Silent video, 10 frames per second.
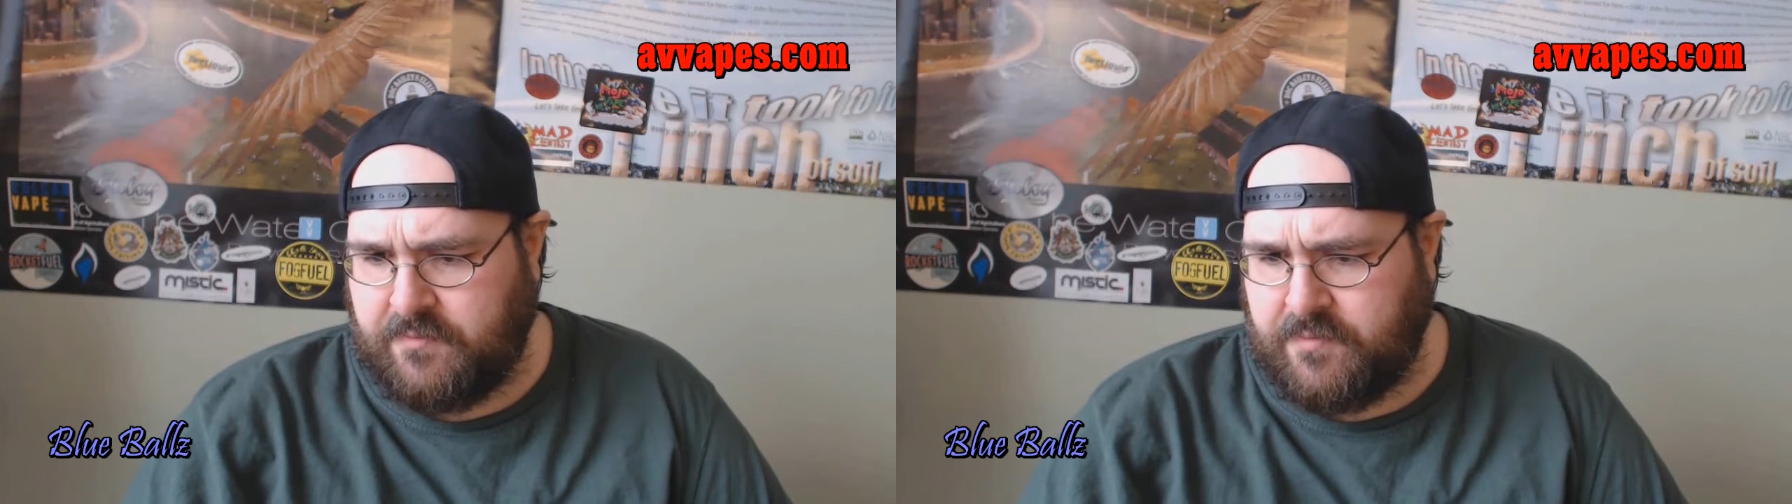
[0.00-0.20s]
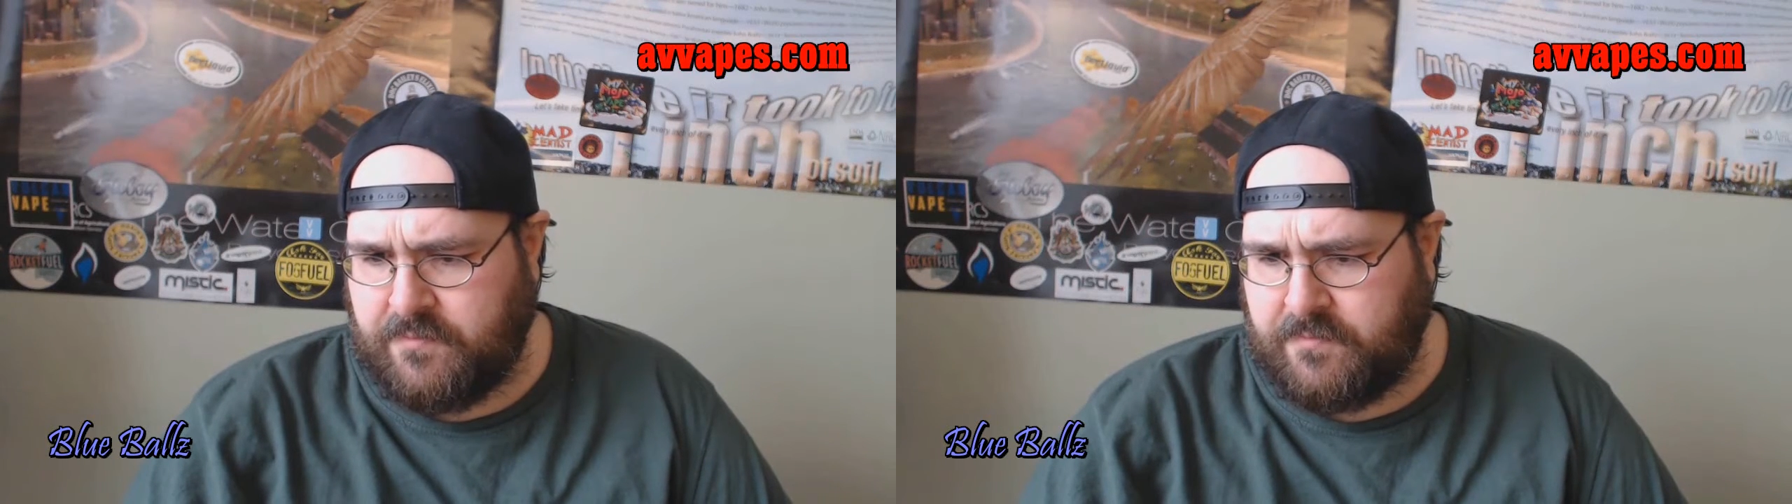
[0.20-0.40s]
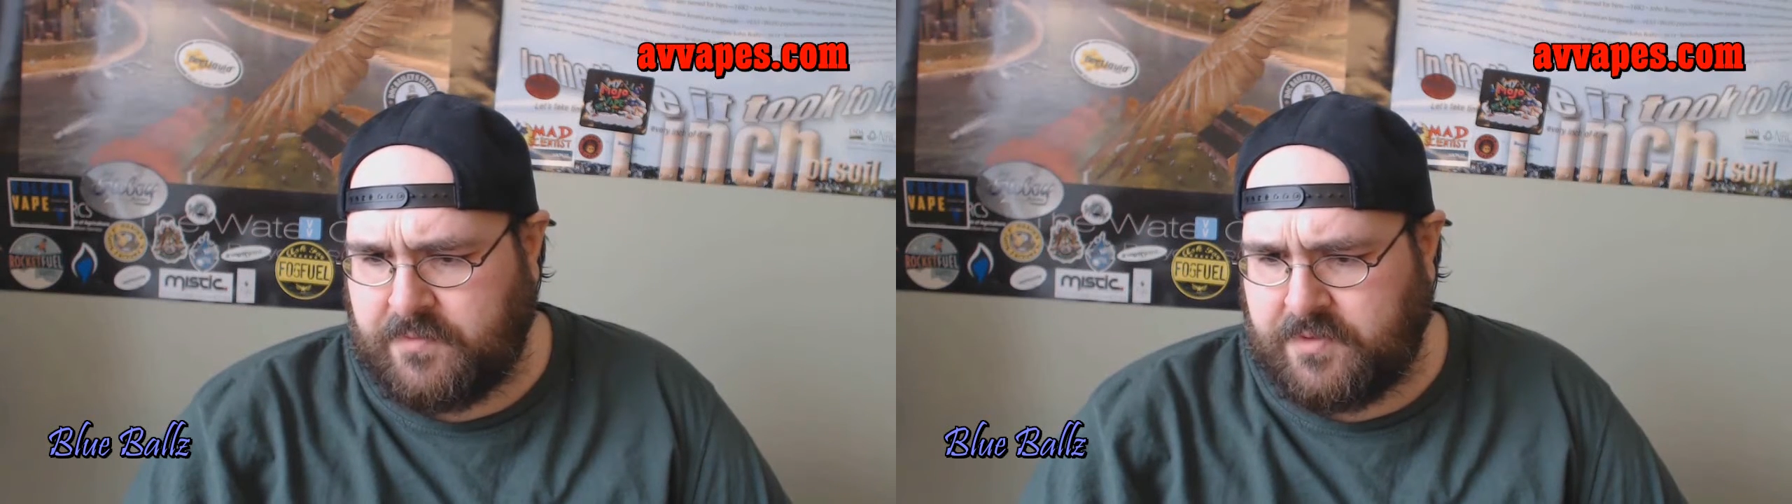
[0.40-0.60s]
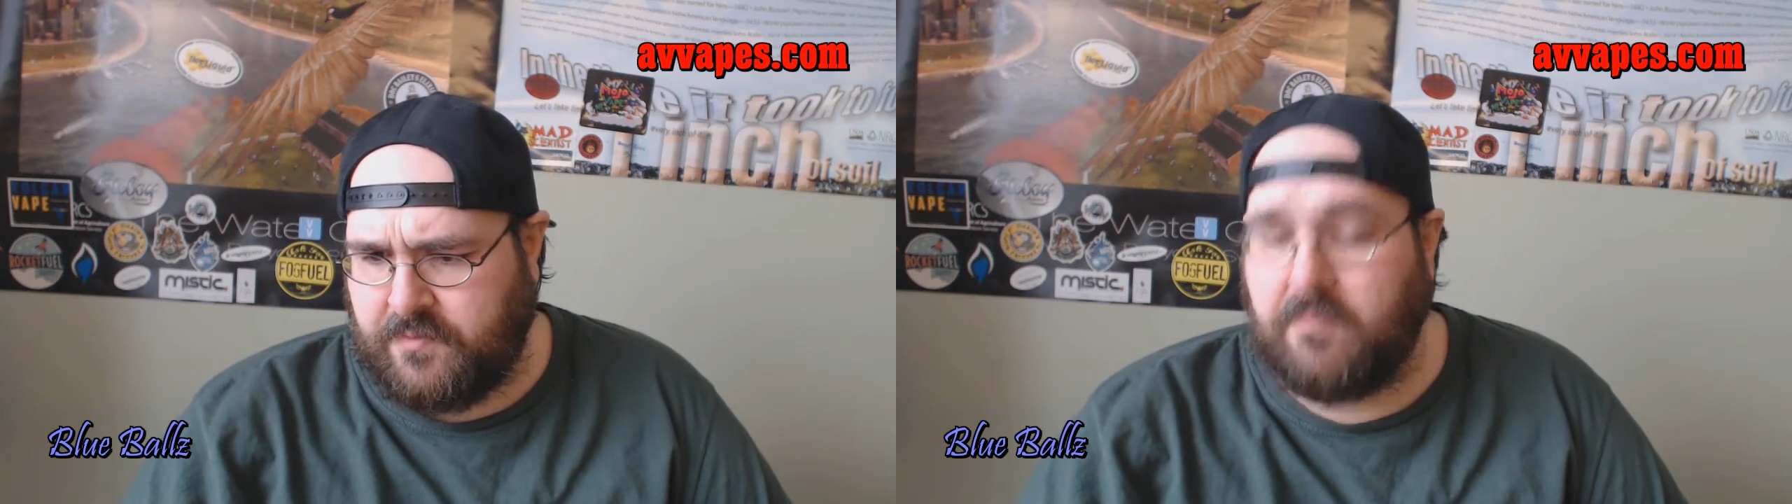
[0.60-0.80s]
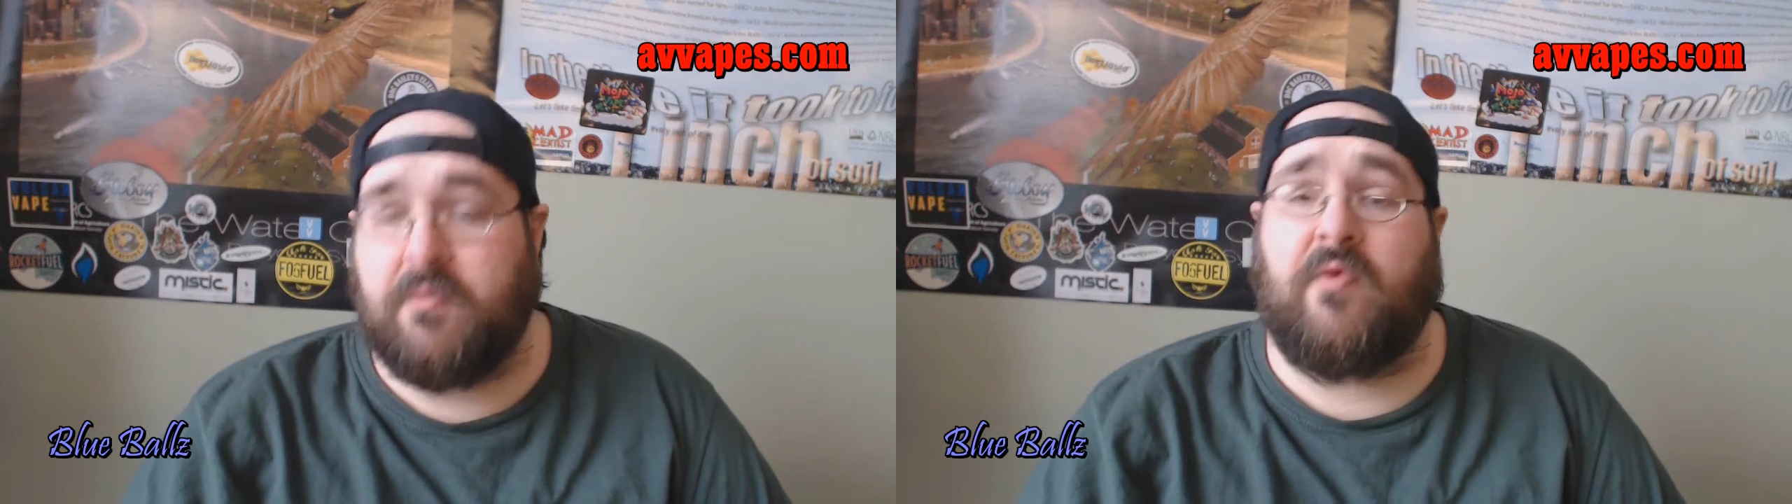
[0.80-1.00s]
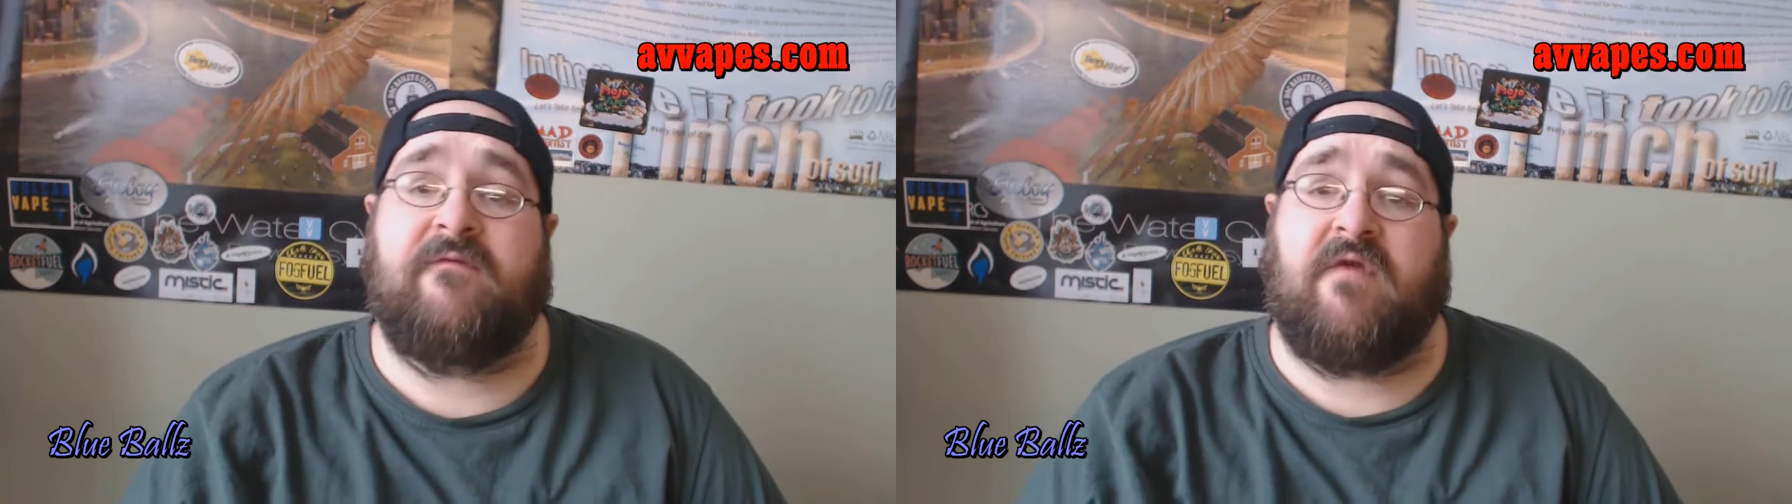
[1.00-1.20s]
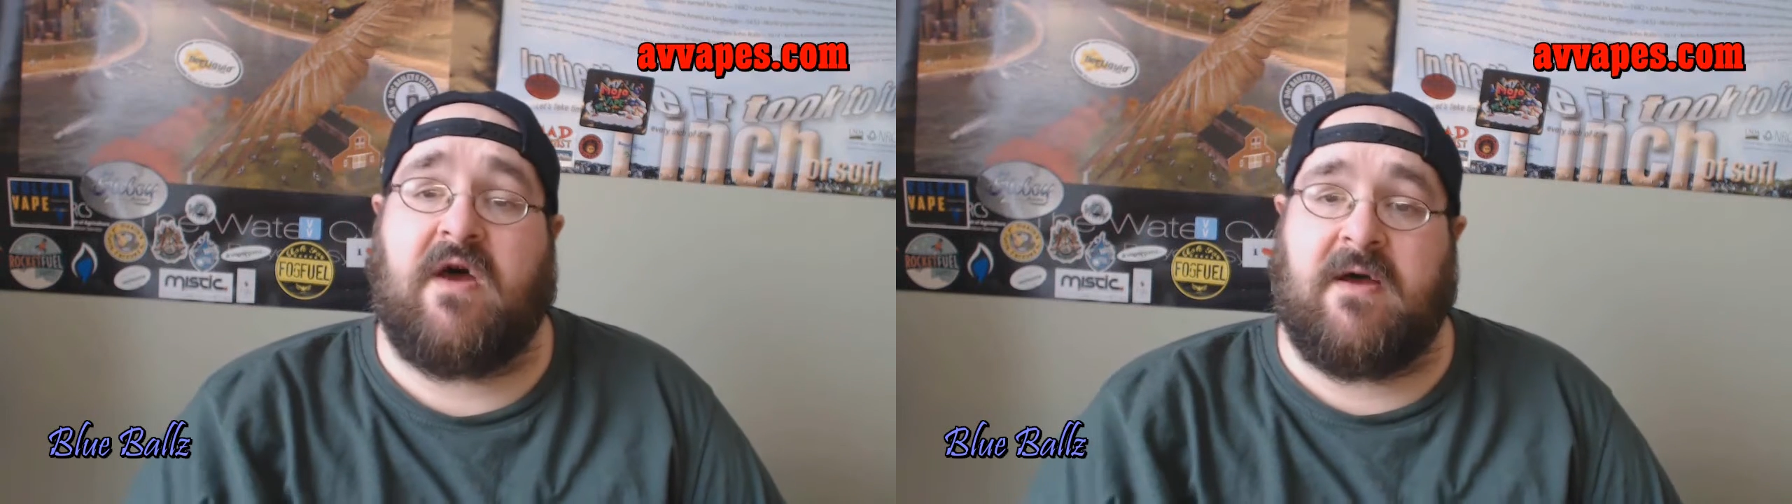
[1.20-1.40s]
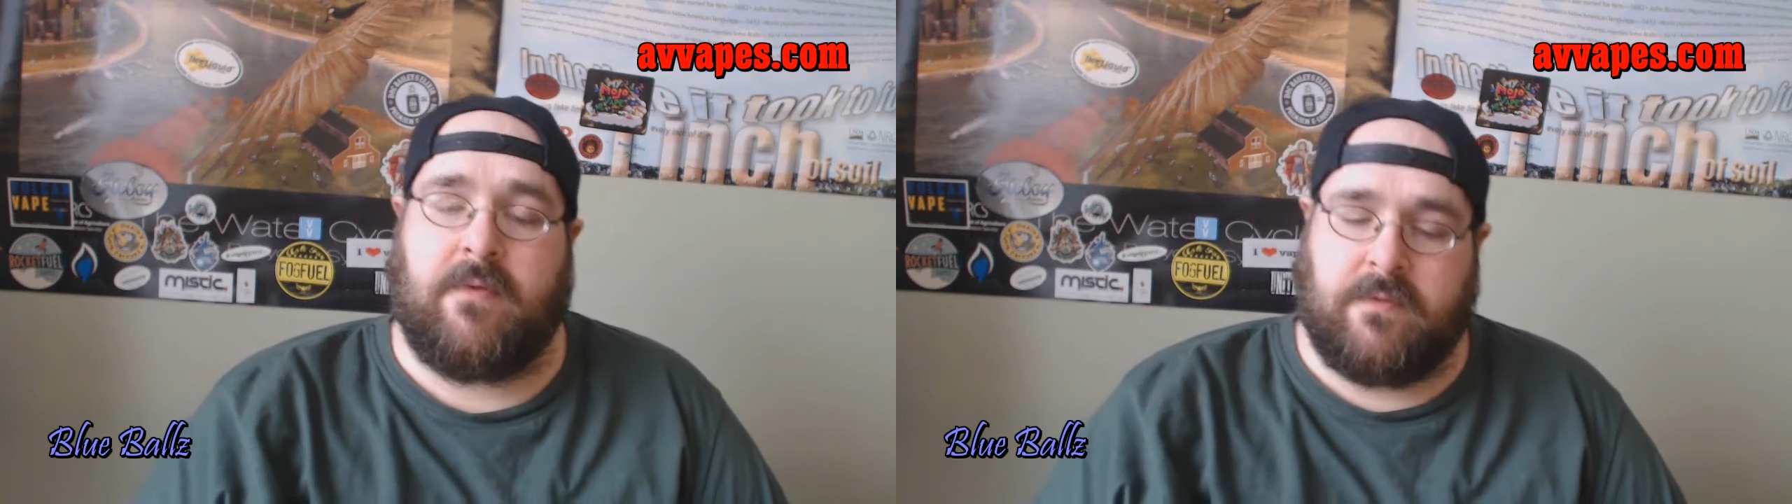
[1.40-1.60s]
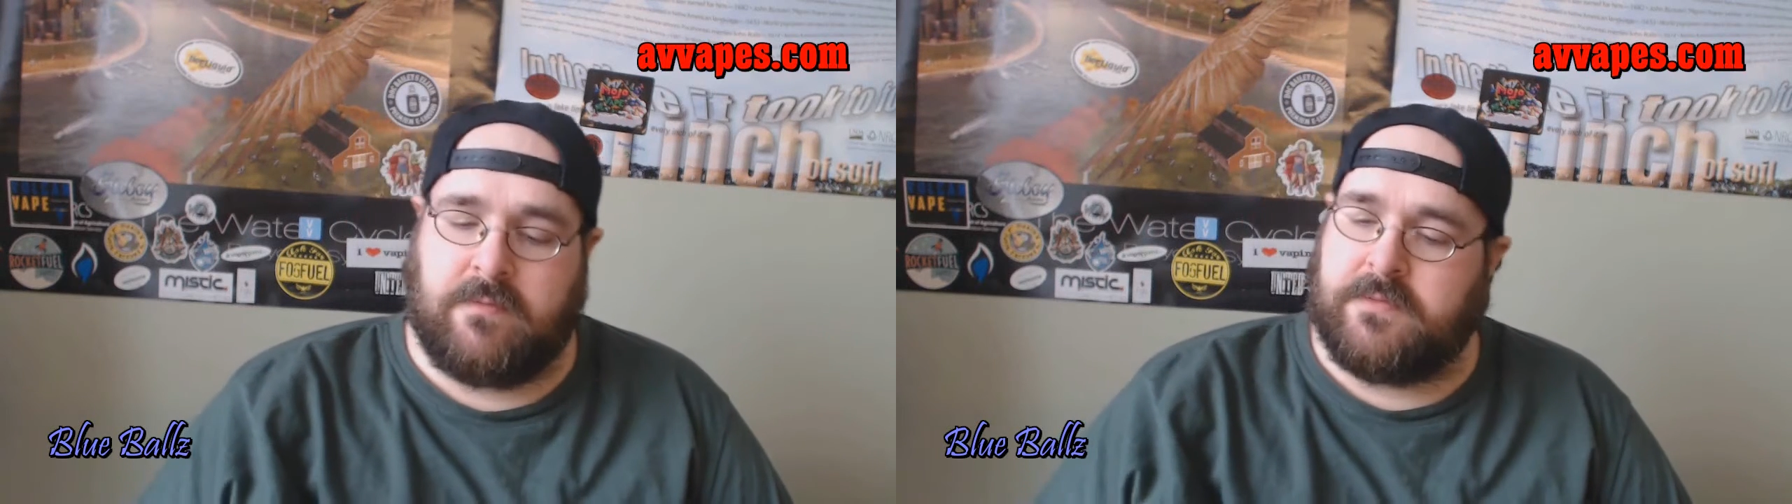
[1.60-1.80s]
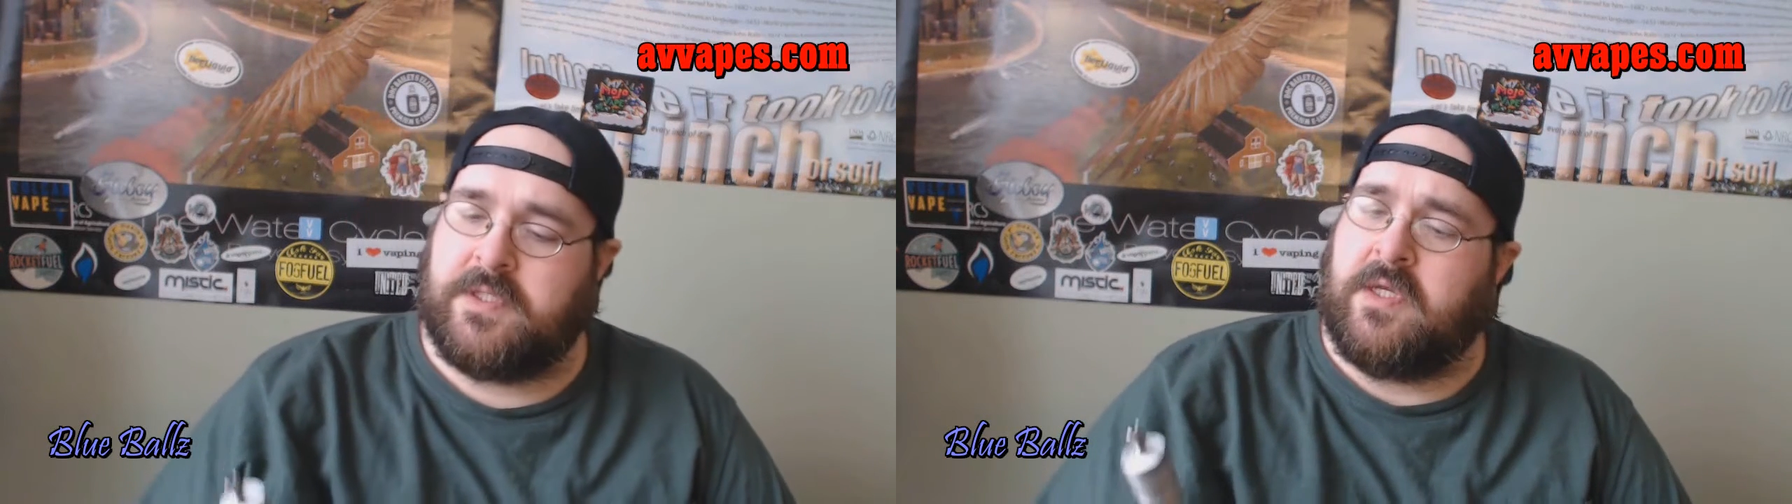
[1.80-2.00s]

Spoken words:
ohms, 1.5 ohms.